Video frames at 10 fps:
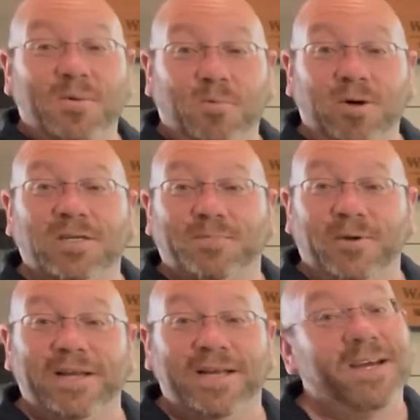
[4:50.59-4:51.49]
Works
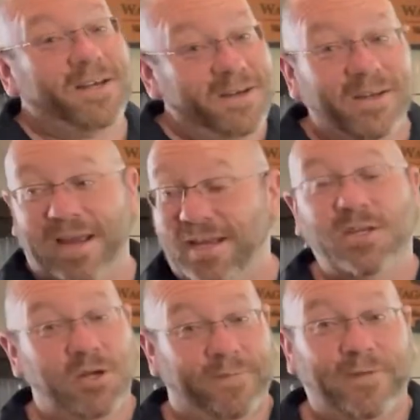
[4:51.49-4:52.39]
pretty good, okay?
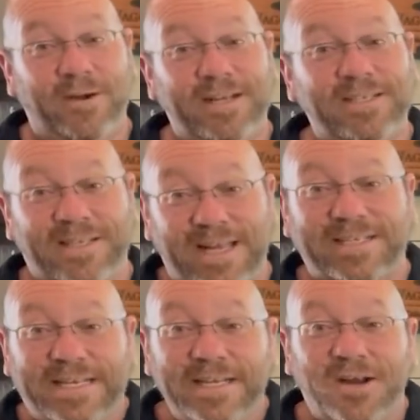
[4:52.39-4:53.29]
Your furnace that's
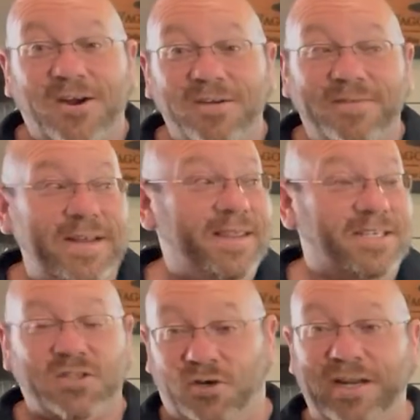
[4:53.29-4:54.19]
in the RV,
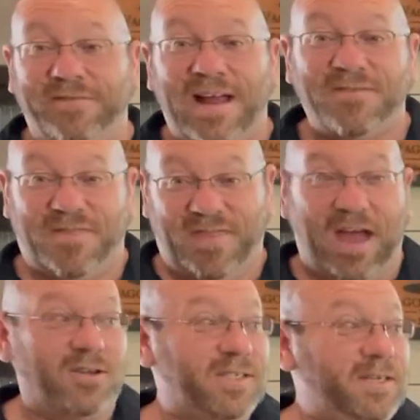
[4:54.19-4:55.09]
that's
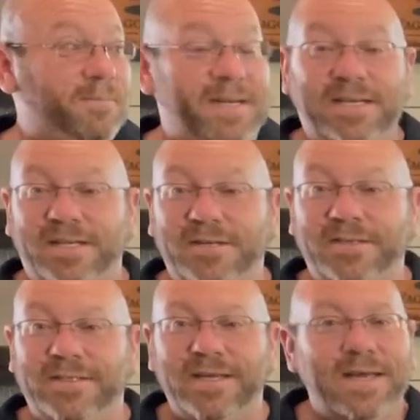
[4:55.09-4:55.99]
35,000 BTUs,